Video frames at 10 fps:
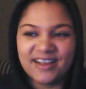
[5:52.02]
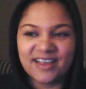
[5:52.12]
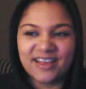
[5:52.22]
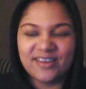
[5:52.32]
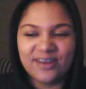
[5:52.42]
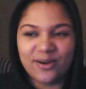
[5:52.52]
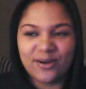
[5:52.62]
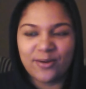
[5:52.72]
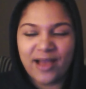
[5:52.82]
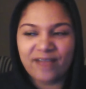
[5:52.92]
you know,
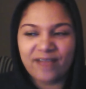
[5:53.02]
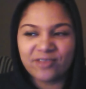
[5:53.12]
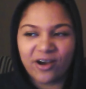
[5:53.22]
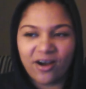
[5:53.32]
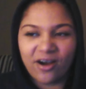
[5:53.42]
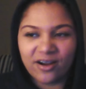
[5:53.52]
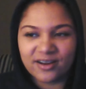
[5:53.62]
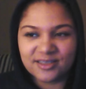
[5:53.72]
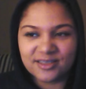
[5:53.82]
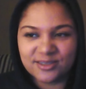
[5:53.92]
have the
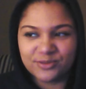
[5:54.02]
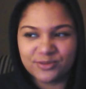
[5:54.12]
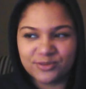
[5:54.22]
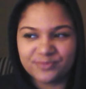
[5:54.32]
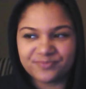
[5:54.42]
heart to